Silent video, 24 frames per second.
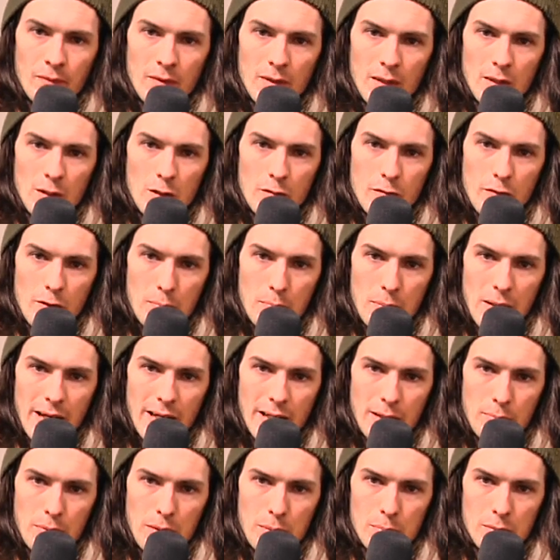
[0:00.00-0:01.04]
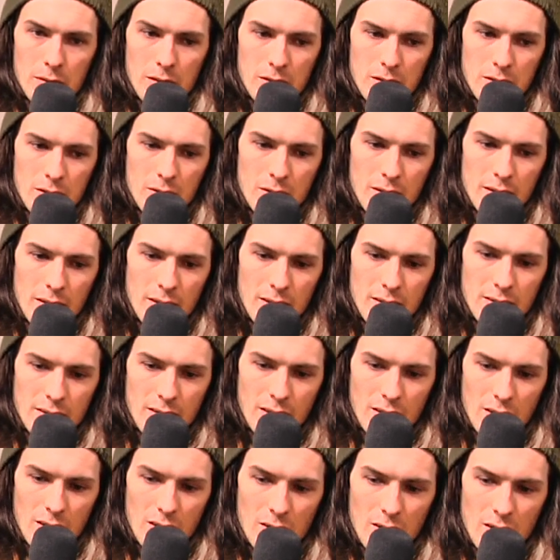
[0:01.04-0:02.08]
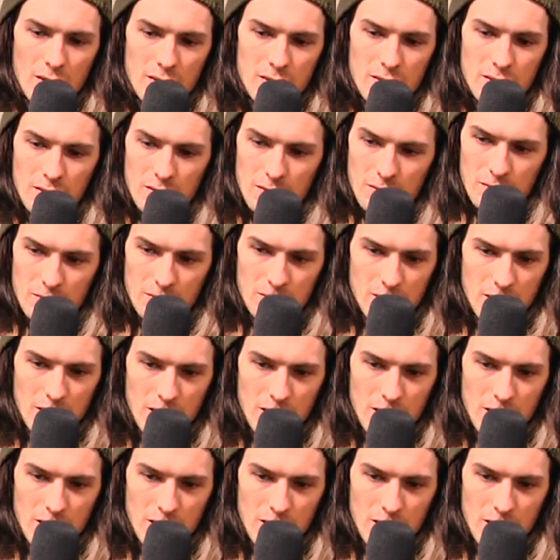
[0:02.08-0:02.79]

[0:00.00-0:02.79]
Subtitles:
You know, if you're paying people to do it, it's going to cost you,